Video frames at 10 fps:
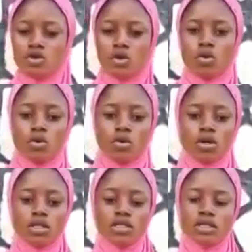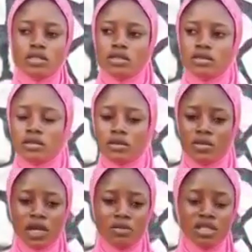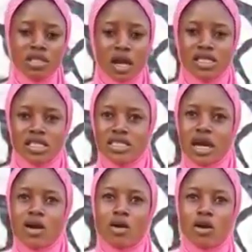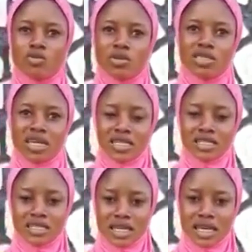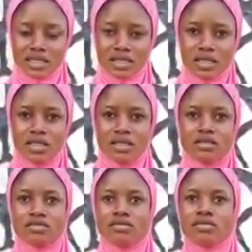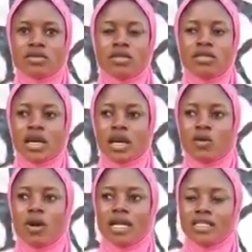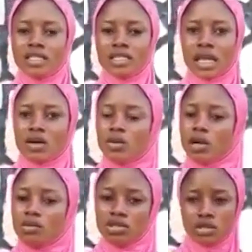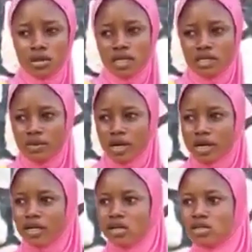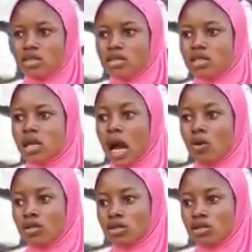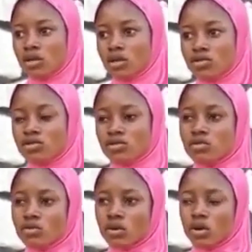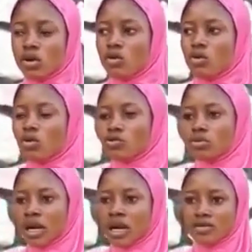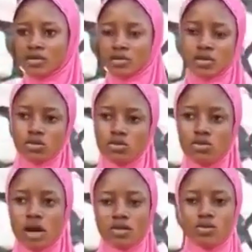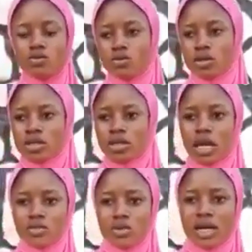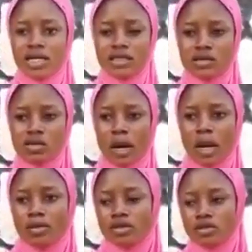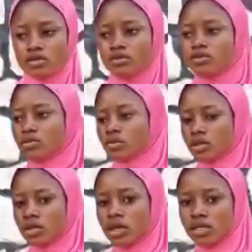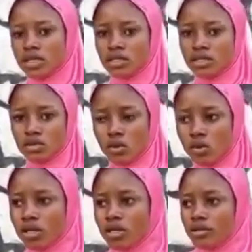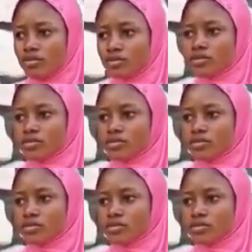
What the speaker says: So the Mr. Austin now called me that night again that why didn't I come and meet him at the park? And I said I was in a hurry to go home, that I have something to do at home. That's why I didn't come and meet him. And I said okay.